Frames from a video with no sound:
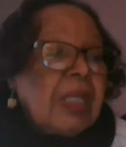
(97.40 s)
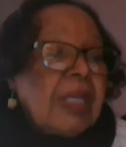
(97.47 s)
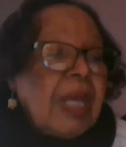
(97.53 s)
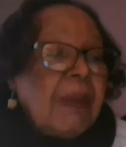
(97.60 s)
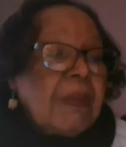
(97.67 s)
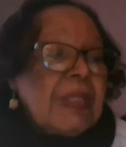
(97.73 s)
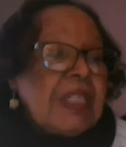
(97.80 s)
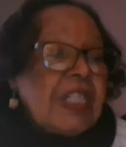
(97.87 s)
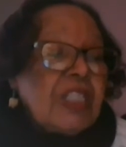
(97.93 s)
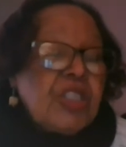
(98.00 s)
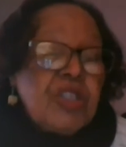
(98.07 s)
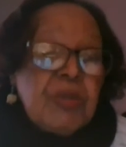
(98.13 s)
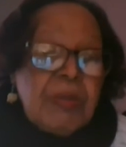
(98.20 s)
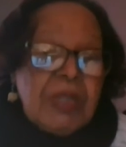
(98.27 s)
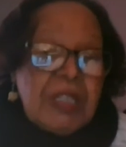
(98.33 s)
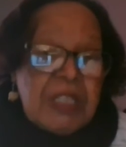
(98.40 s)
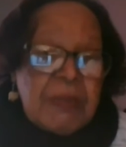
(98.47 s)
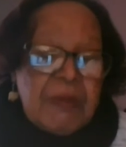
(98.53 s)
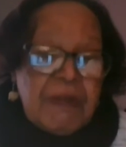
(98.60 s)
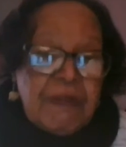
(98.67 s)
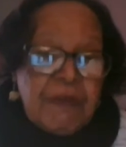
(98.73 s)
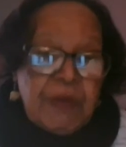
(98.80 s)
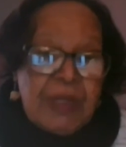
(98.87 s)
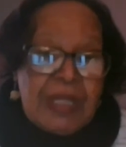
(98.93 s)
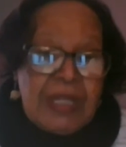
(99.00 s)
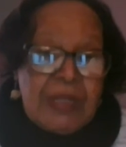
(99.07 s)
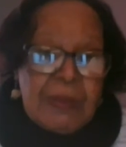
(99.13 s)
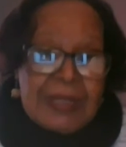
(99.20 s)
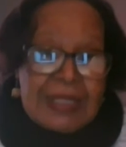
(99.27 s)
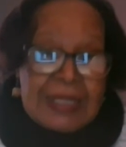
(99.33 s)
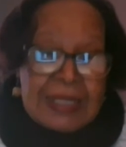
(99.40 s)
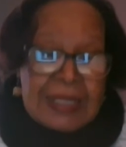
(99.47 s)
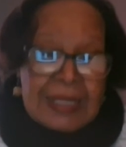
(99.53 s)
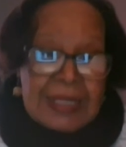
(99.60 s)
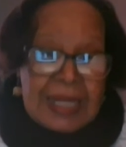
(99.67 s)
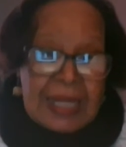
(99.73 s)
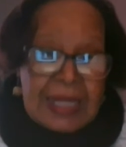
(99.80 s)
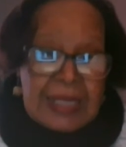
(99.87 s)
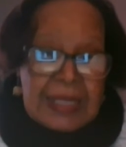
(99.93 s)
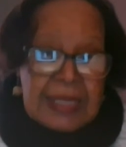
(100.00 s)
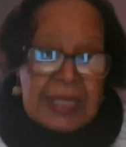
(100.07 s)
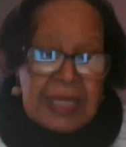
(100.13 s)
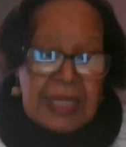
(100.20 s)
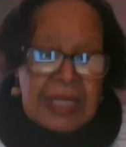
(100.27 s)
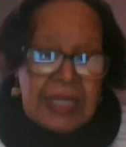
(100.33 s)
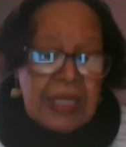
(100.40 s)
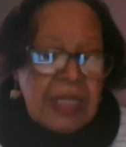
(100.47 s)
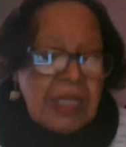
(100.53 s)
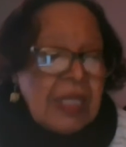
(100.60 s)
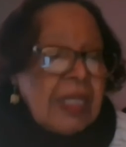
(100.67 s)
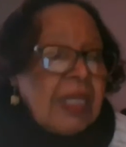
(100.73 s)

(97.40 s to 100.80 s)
that was 2 months before he was assassinated.